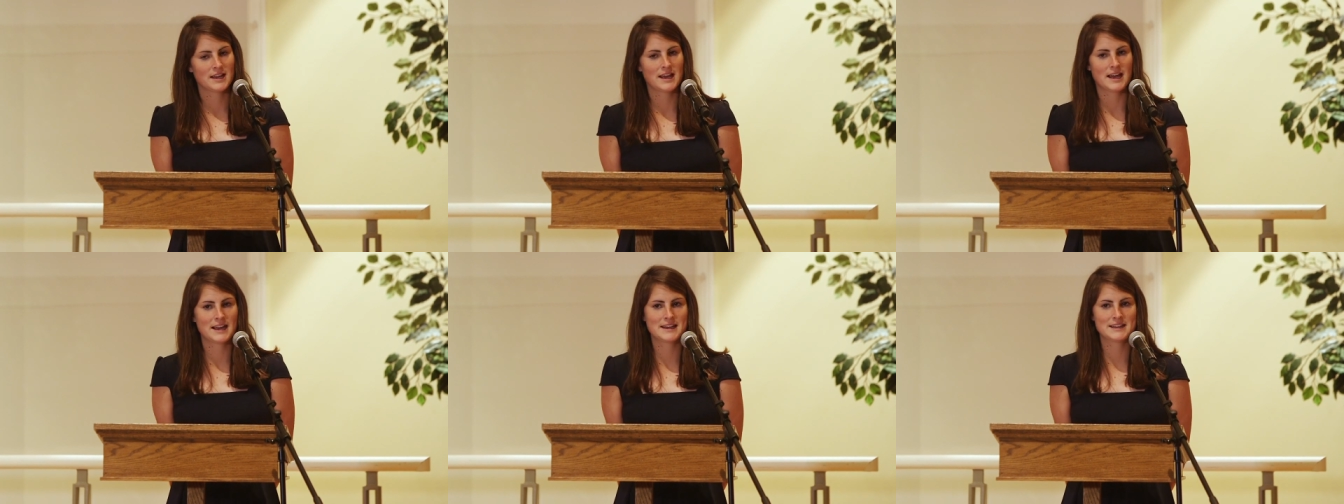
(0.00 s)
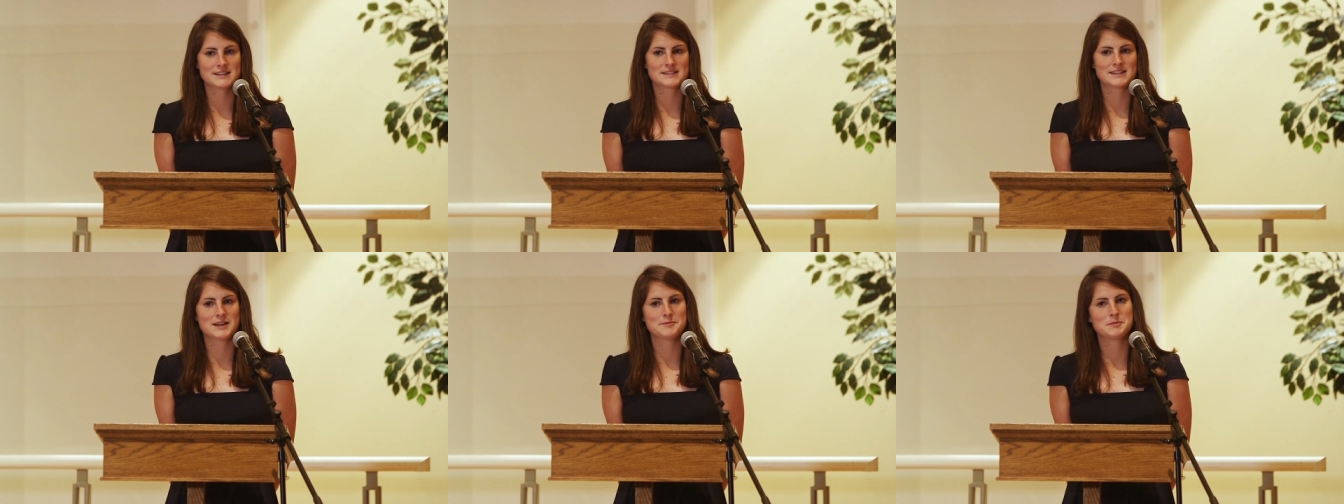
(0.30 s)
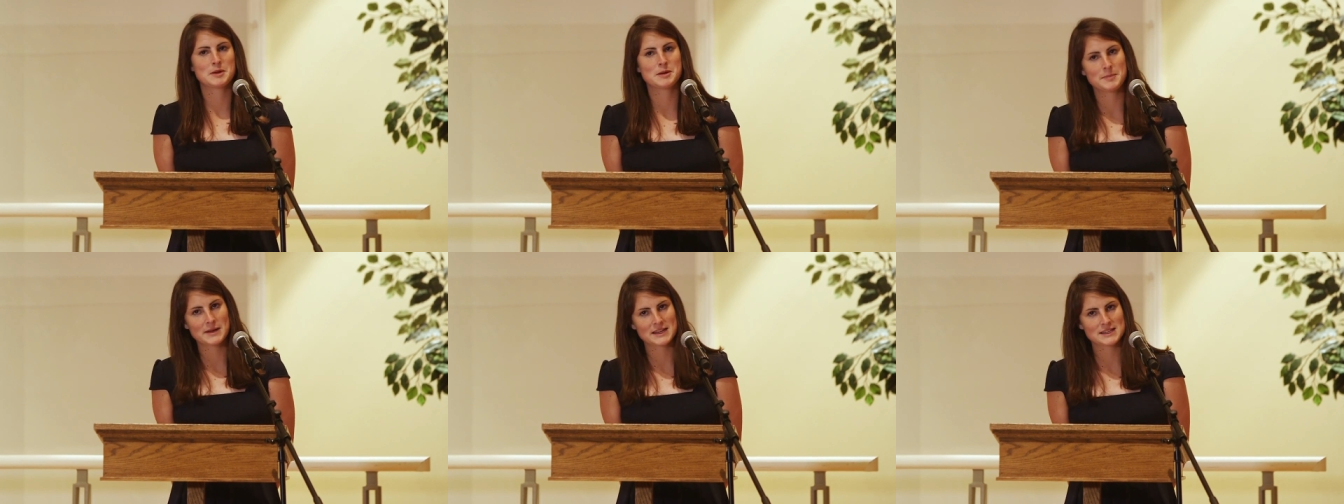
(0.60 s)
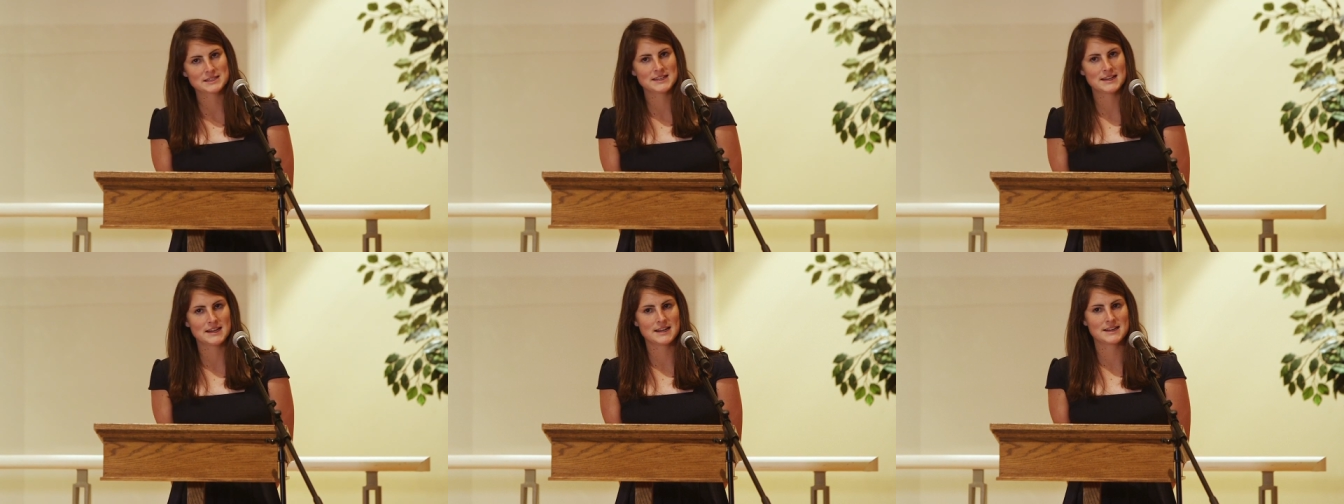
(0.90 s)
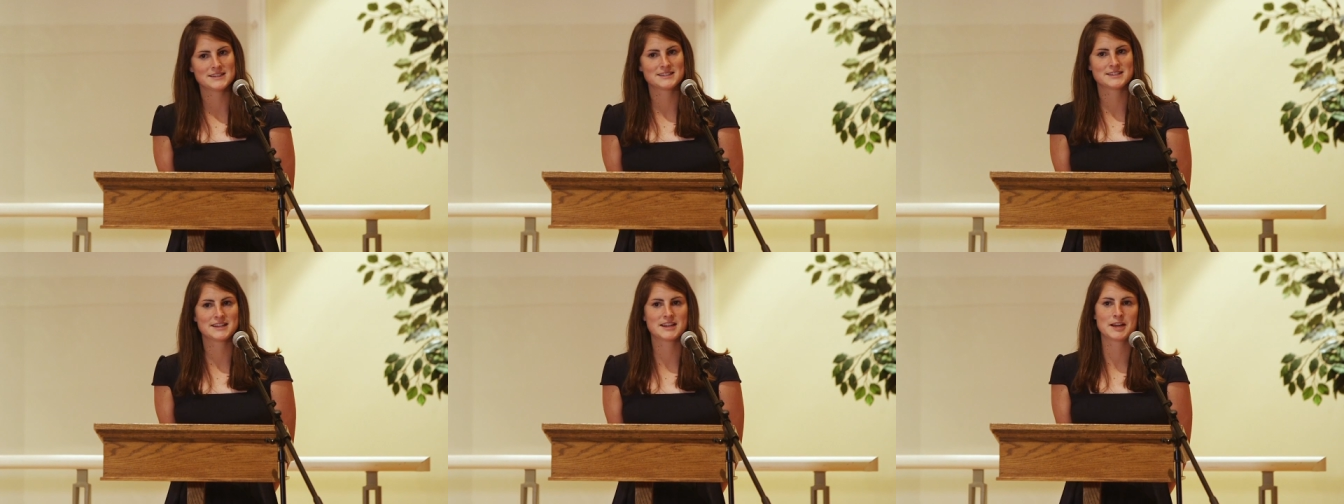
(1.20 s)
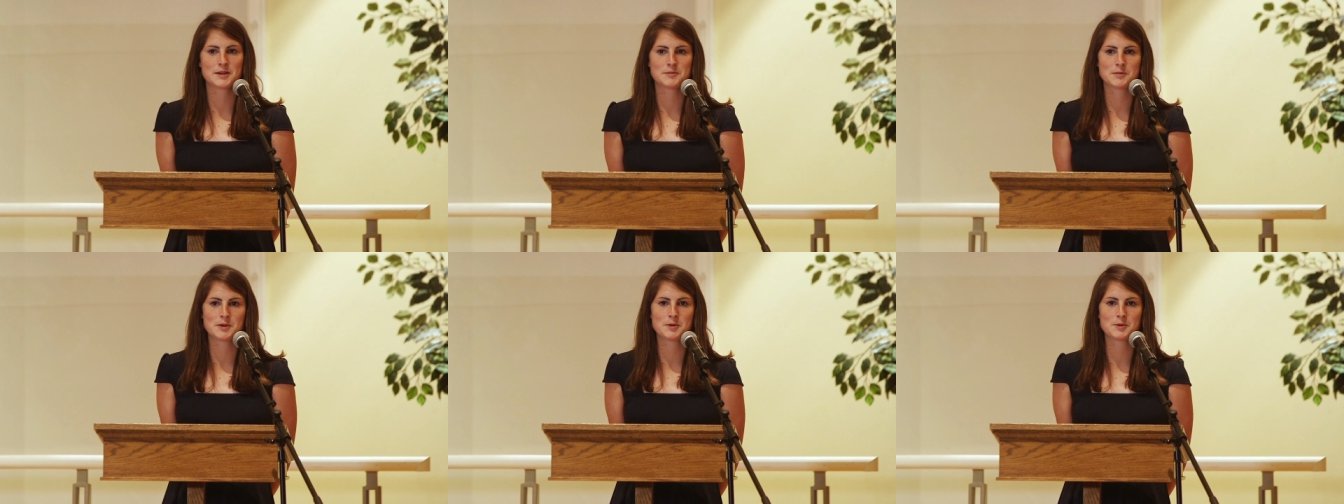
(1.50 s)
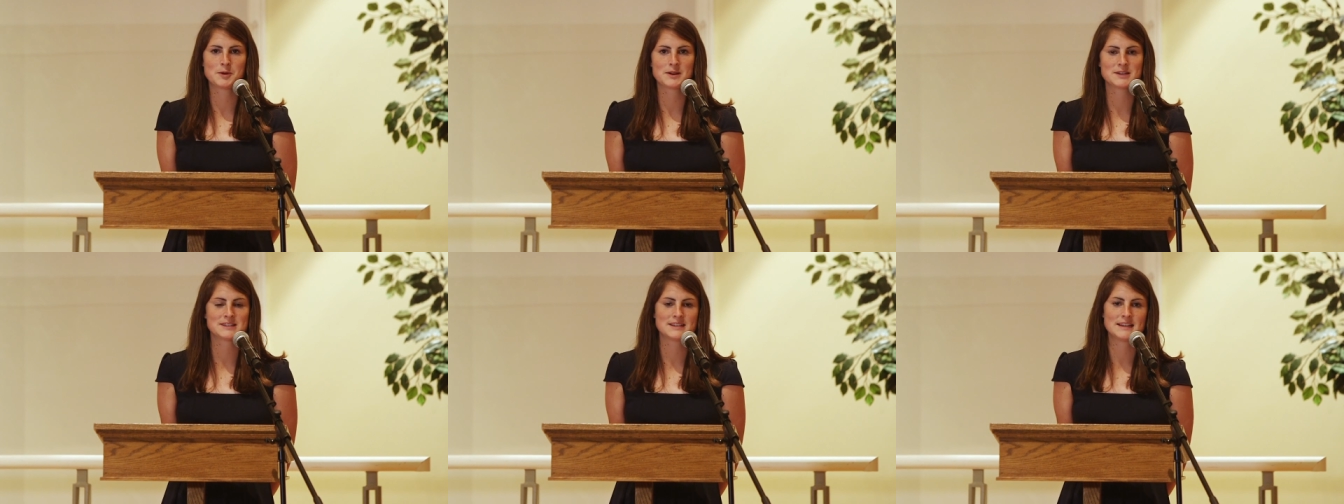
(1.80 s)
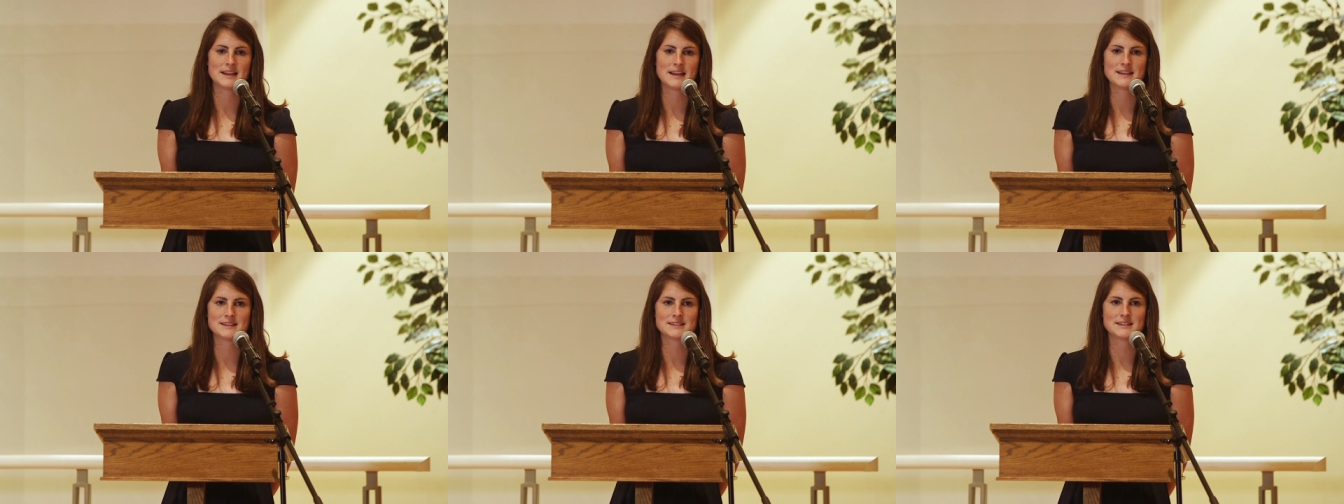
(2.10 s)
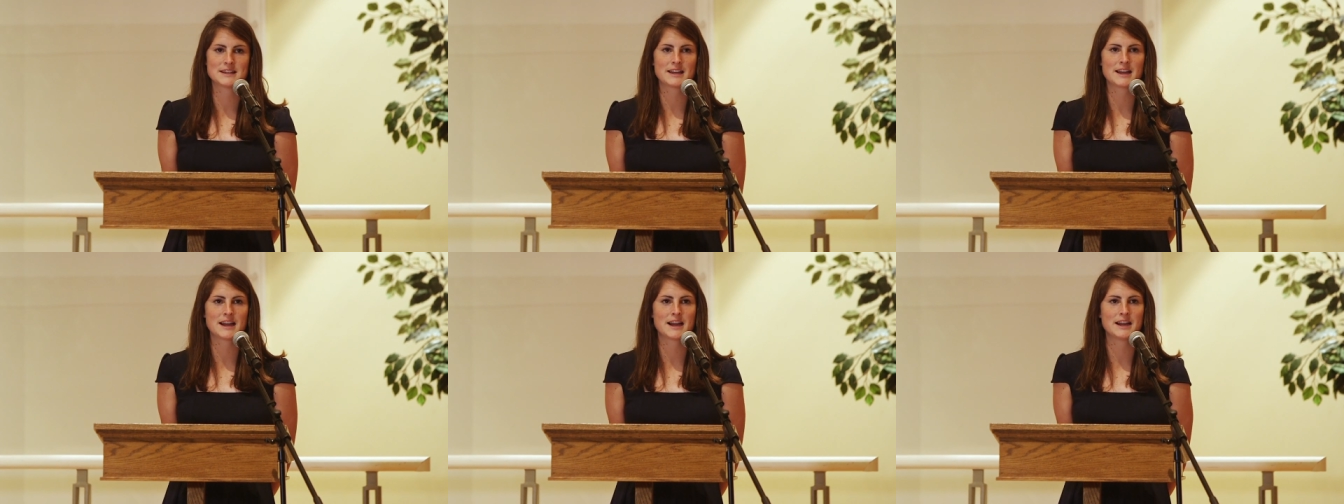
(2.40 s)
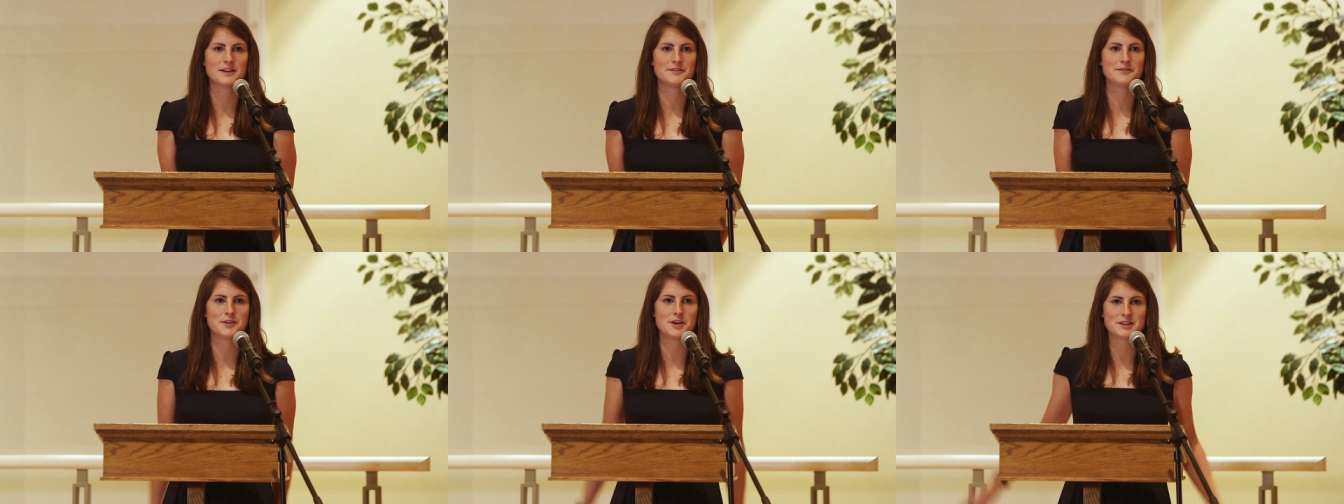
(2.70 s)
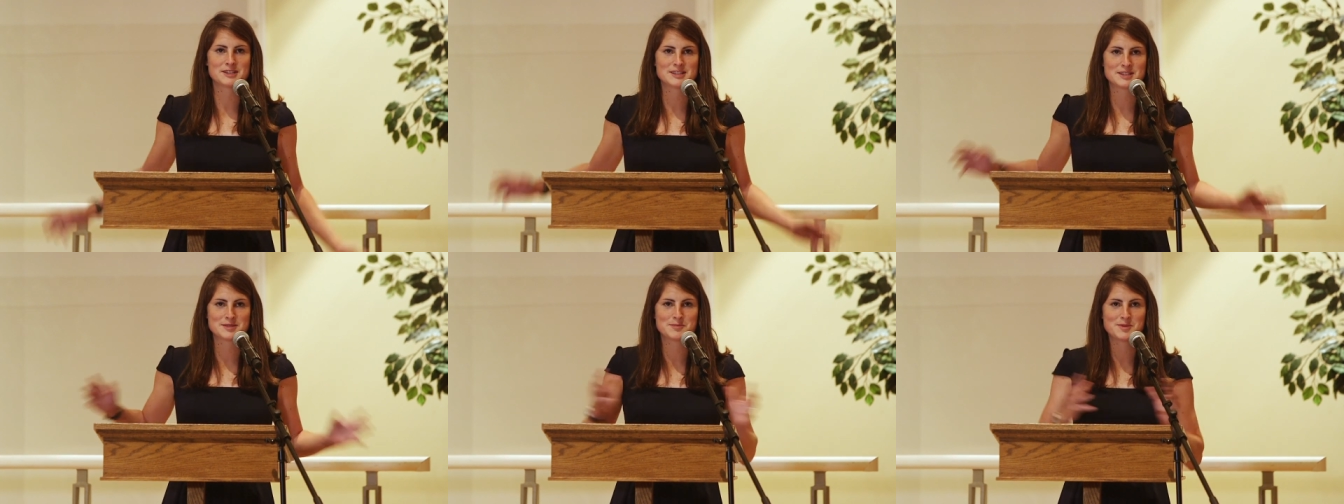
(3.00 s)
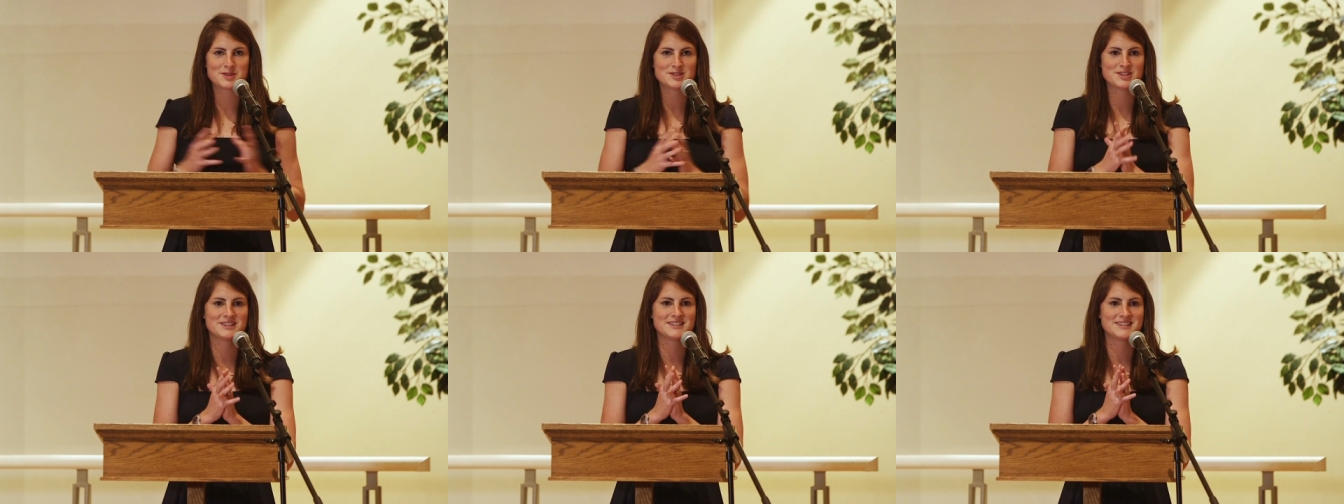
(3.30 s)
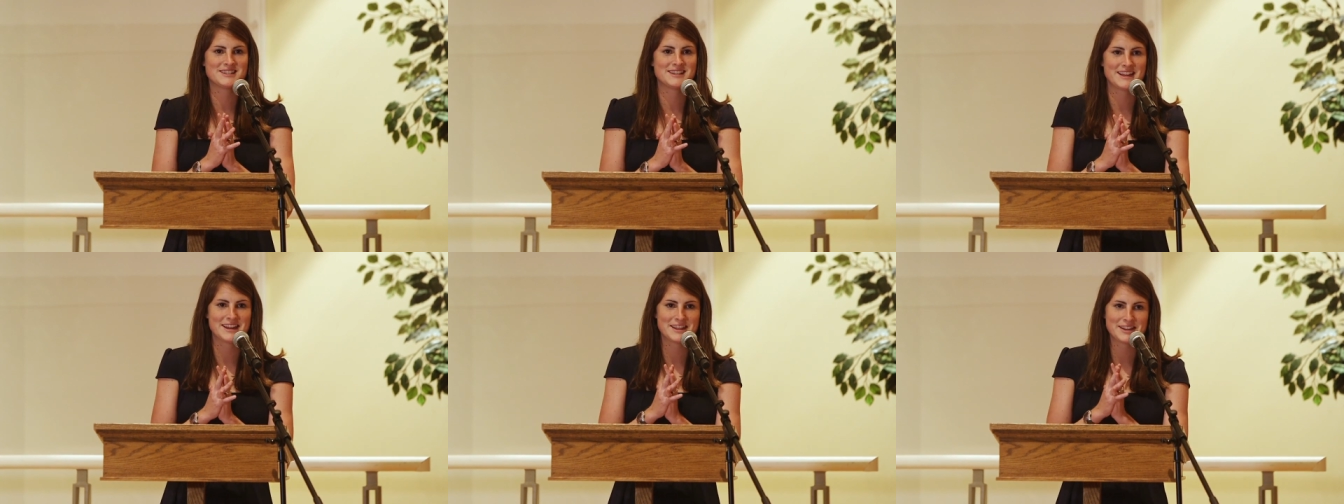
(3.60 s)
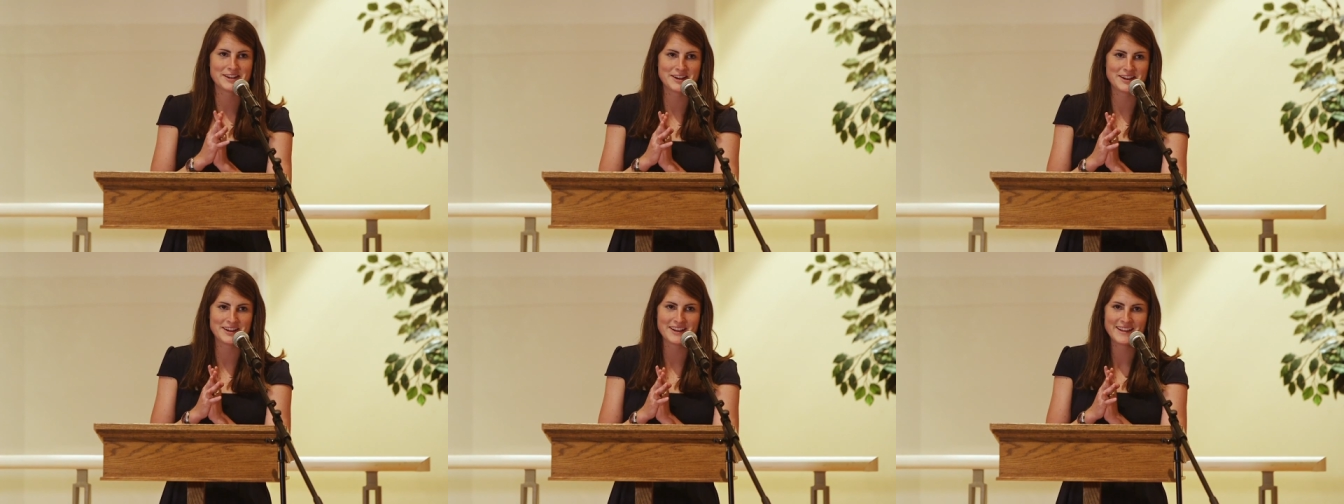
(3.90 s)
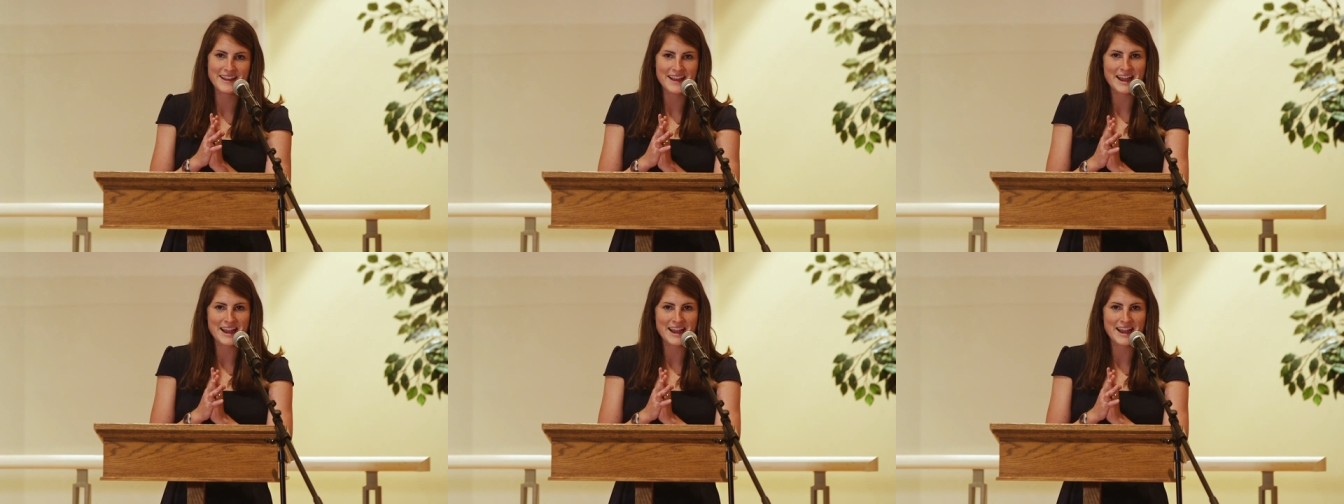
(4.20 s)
I guess on my best days, on my worst days, it kind of all smooshes together